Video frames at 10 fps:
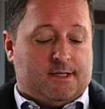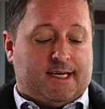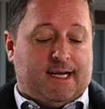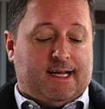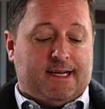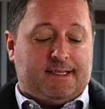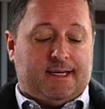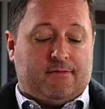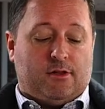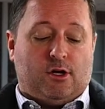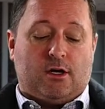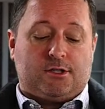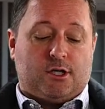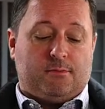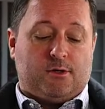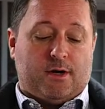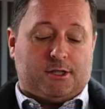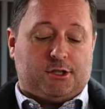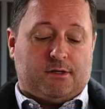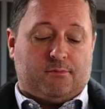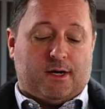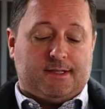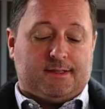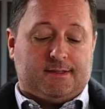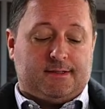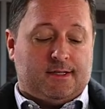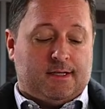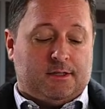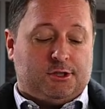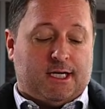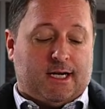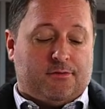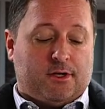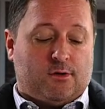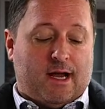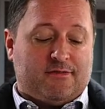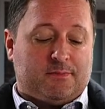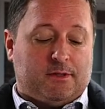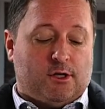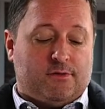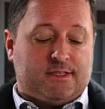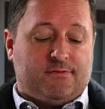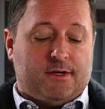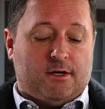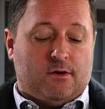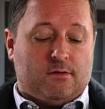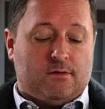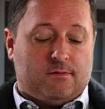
To get an idea of the long-term direction of prices, check out the graphs below this video.